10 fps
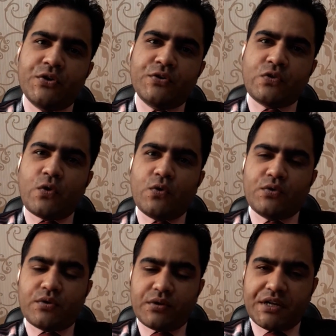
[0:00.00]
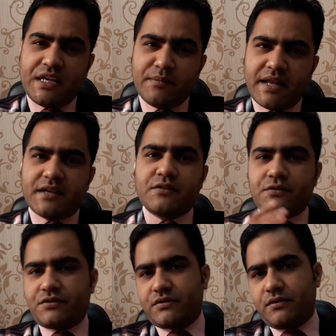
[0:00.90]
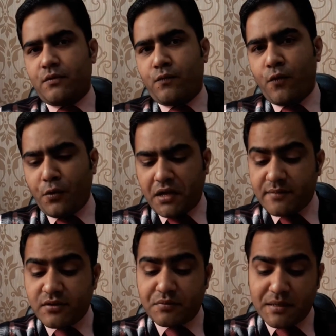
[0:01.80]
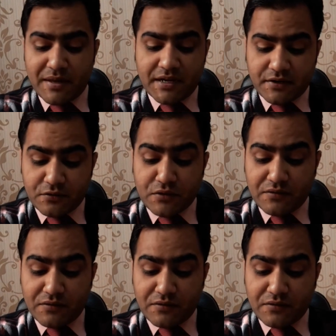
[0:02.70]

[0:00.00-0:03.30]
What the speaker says: So on demerit goods, 4 types of demerited goods,